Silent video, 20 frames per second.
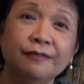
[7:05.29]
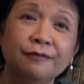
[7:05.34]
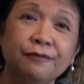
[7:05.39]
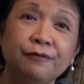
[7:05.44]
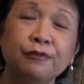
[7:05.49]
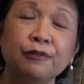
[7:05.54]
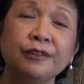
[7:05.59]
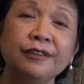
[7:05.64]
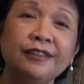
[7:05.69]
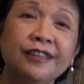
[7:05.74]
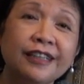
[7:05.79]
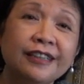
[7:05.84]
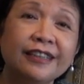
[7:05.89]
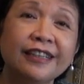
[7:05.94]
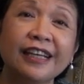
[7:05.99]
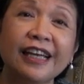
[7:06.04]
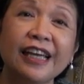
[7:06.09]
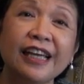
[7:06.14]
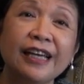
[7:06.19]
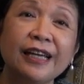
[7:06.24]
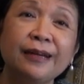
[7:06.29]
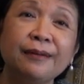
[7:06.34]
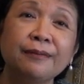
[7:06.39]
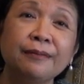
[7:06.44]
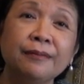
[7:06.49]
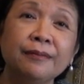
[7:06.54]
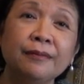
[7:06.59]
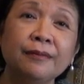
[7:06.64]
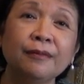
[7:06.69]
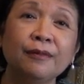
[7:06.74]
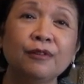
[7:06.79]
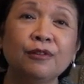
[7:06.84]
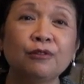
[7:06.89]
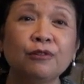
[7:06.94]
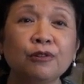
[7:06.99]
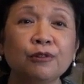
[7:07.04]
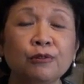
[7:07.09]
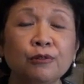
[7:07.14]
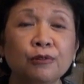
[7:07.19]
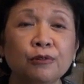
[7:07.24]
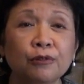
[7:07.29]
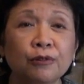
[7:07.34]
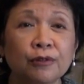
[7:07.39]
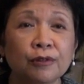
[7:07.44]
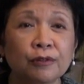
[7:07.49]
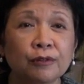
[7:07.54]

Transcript: Food that came through